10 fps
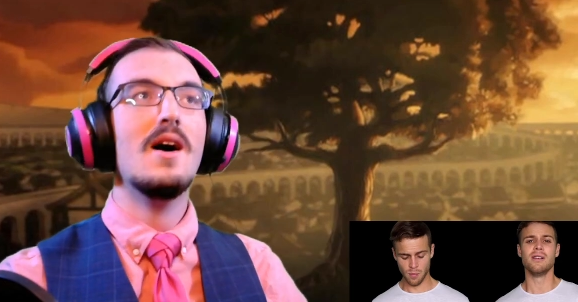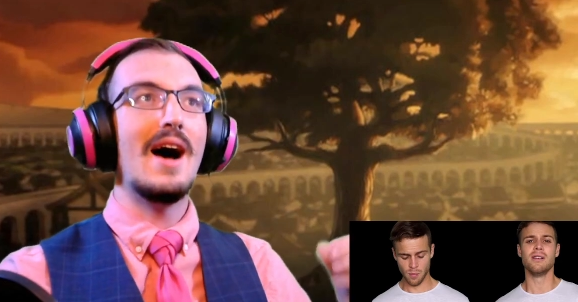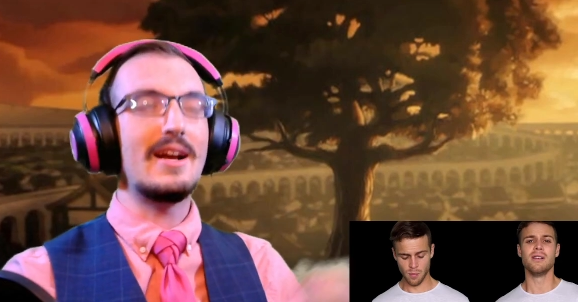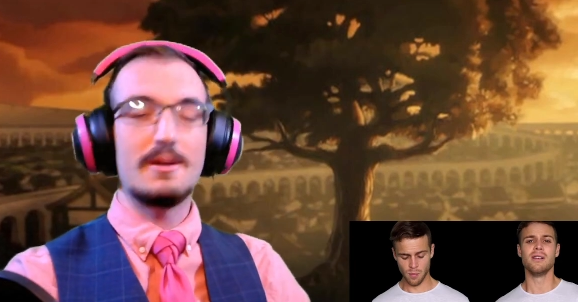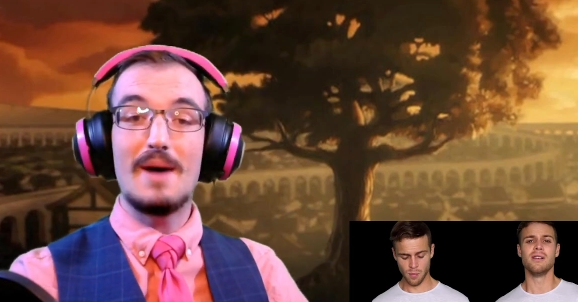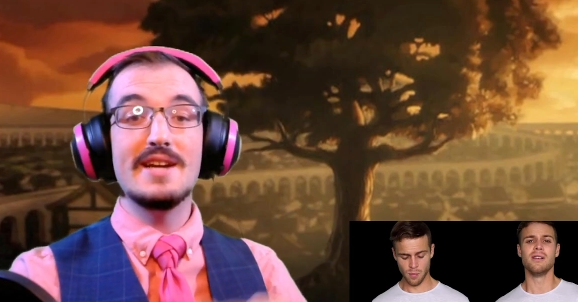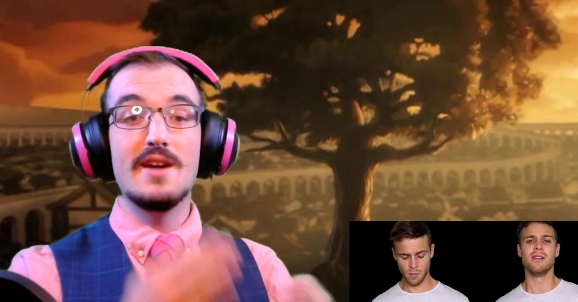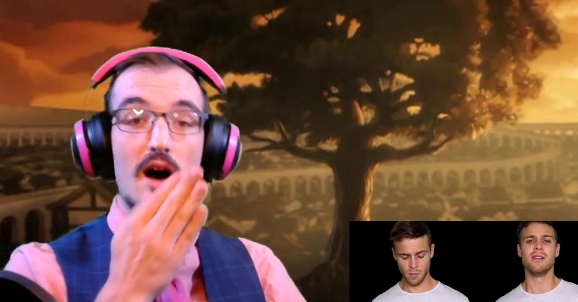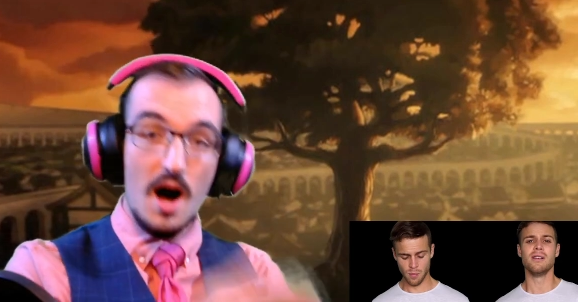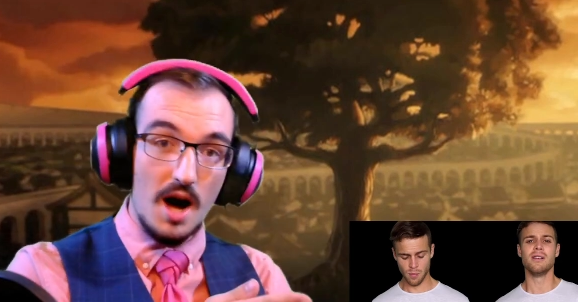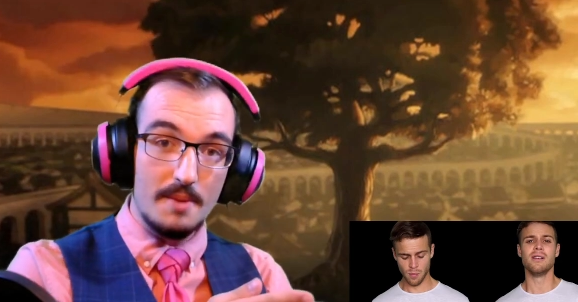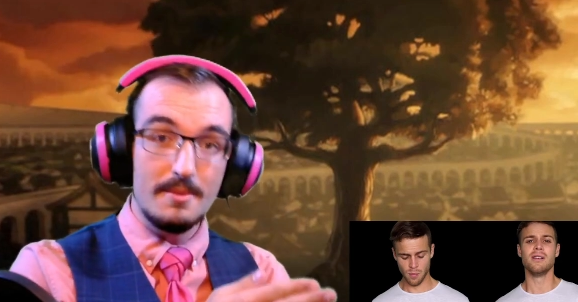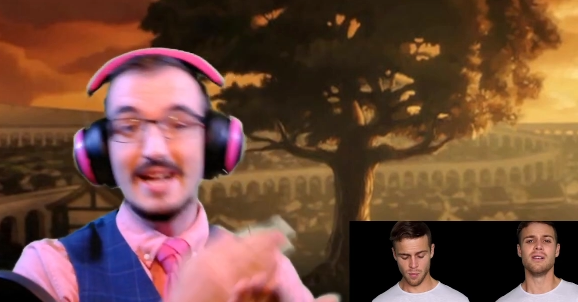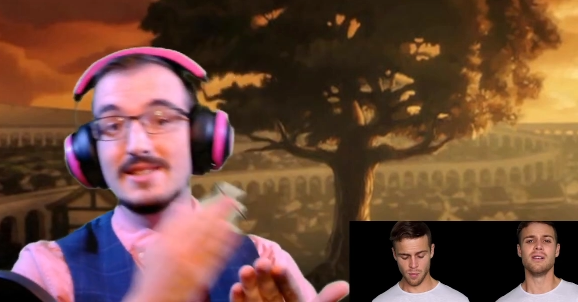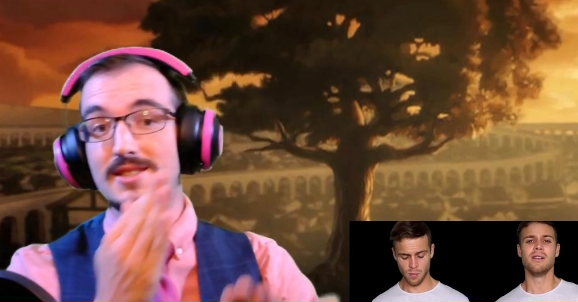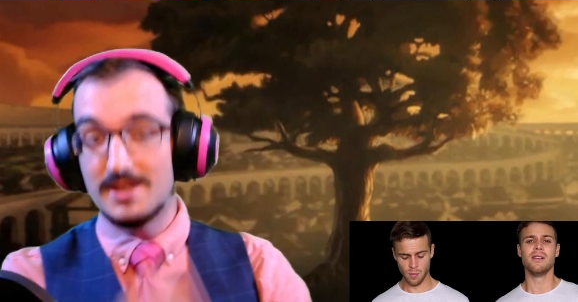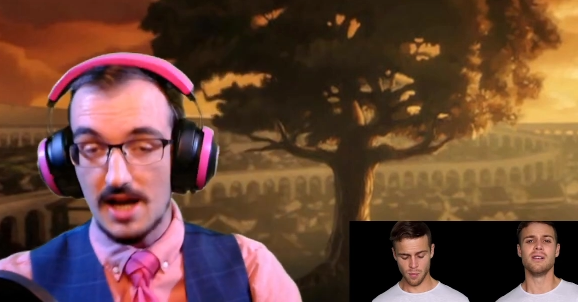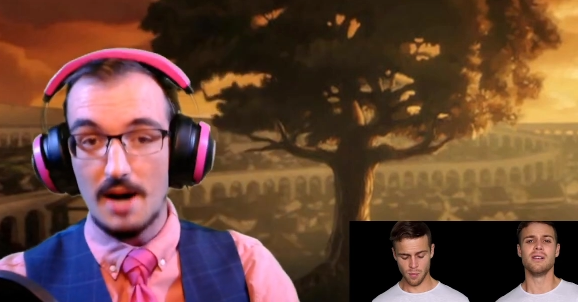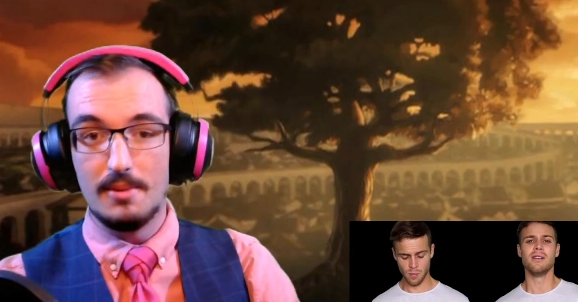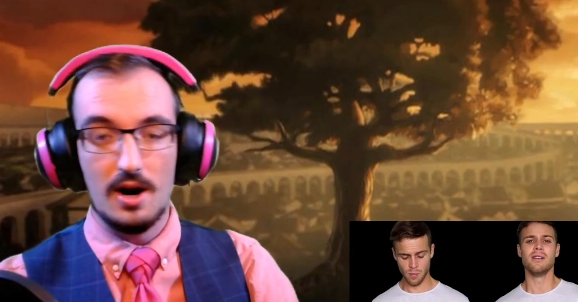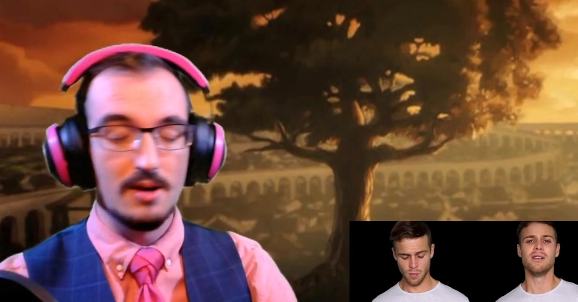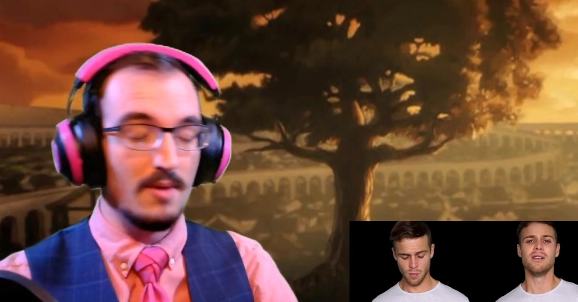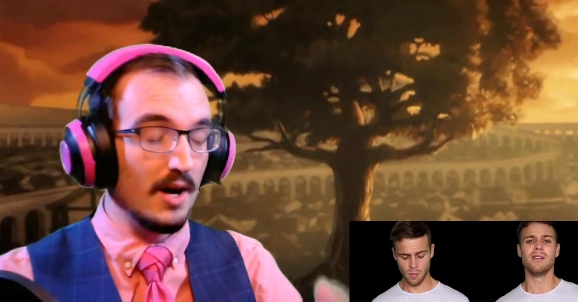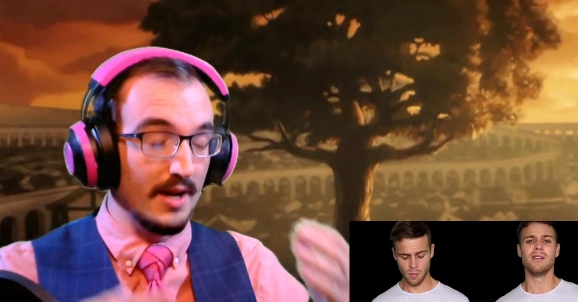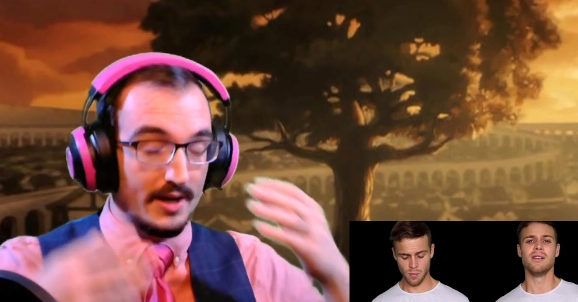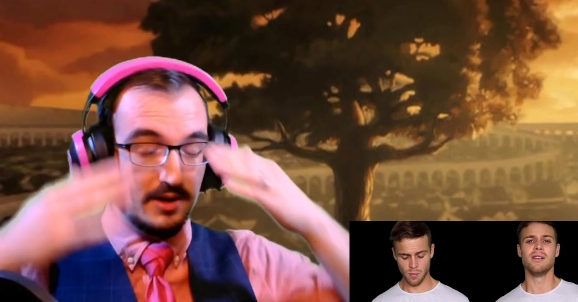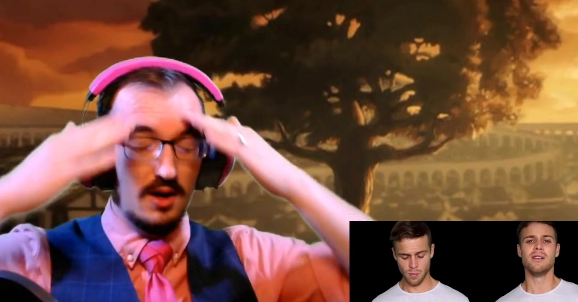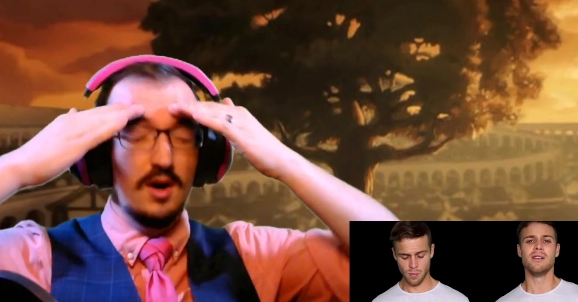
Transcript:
Speaker 1: I combined hum and sub harmonic.